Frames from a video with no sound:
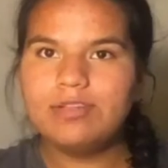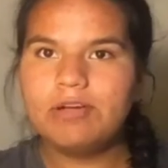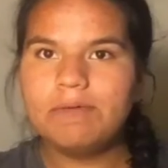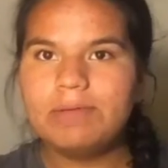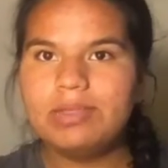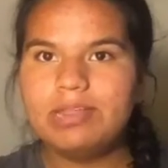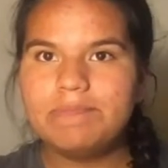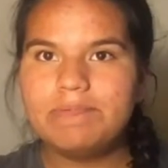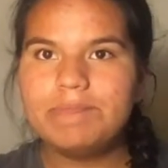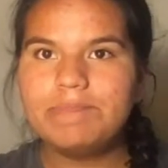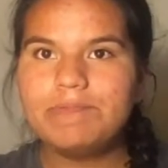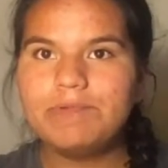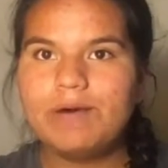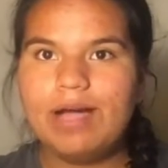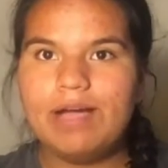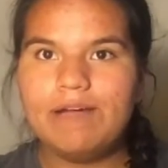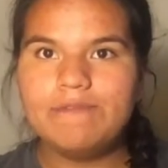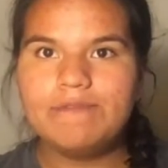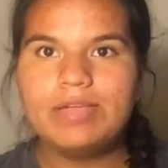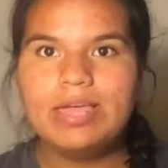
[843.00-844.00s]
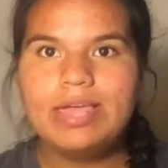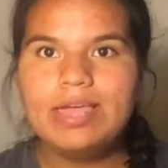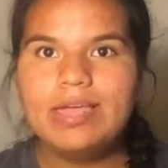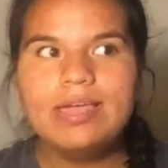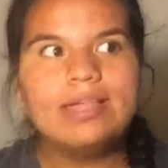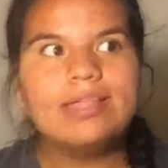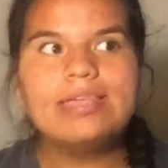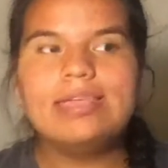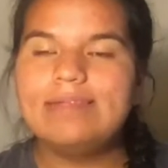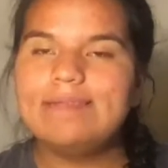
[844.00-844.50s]
Not many people have
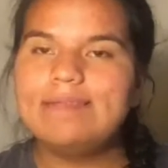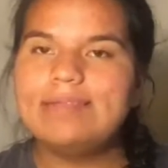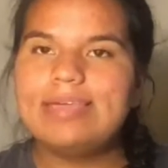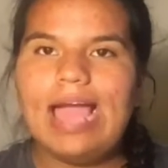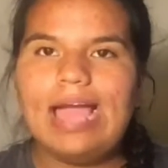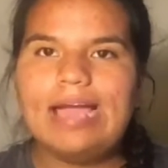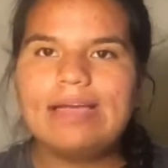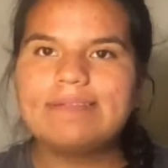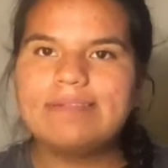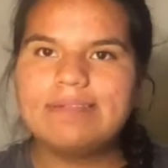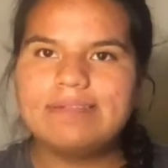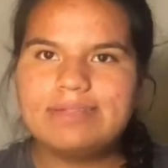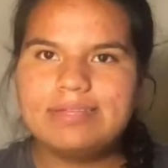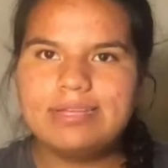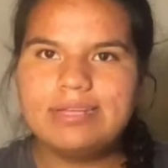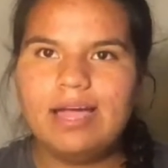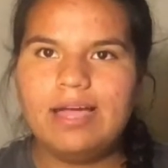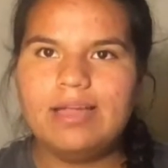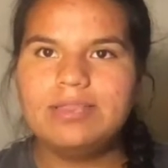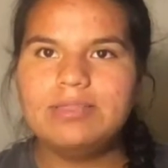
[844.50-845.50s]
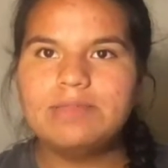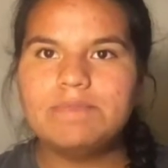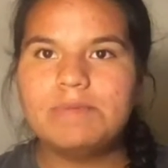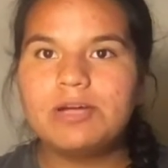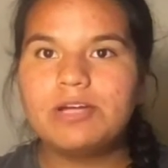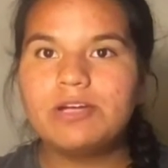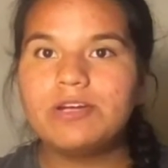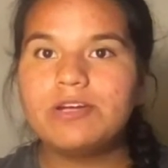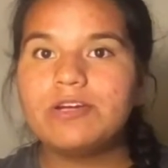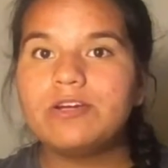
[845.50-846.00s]
easy access to guns,
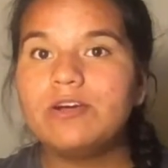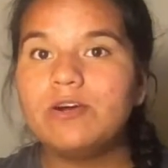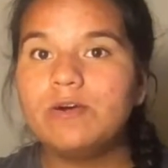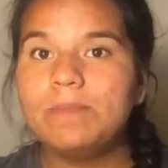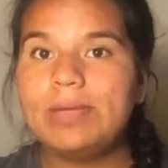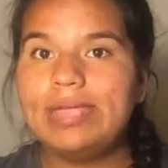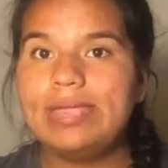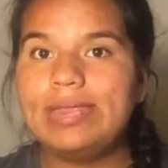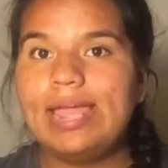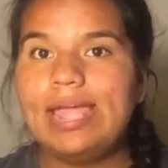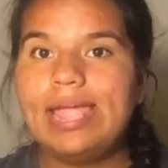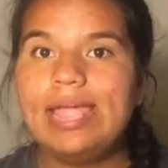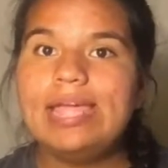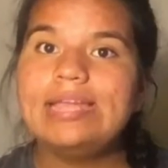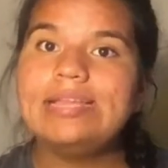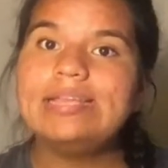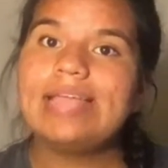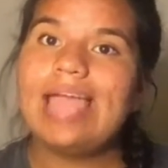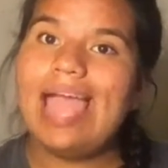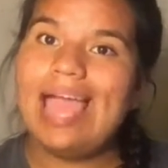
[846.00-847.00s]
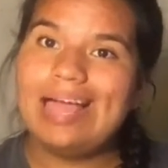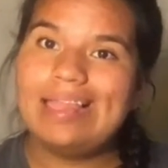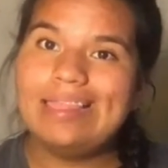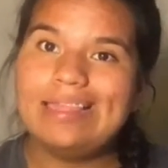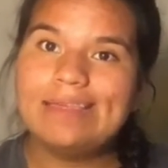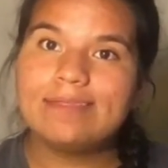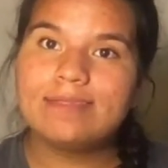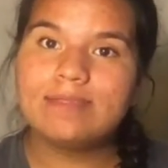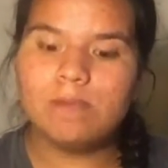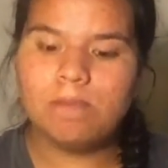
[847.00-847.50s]
but Kurt Cobain and
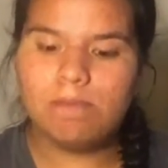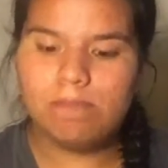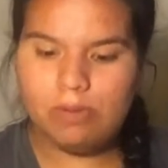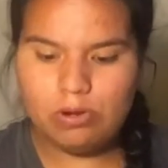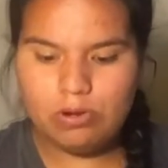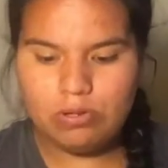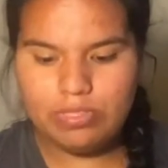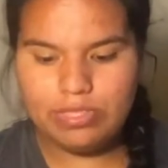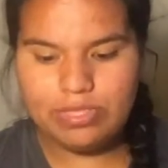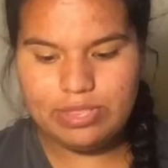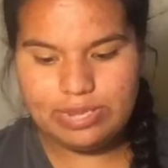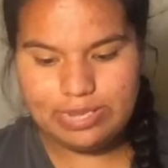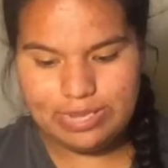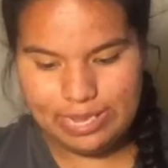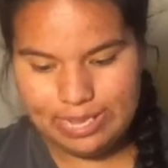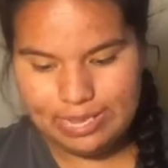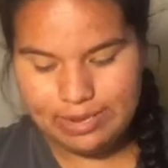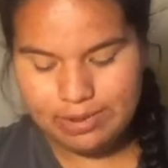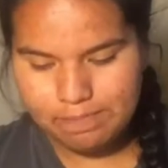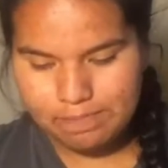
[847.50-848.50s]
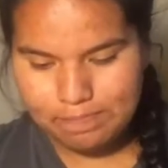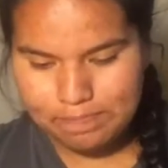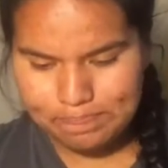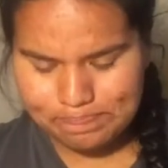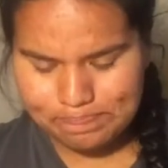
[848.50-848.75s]
Alex both did.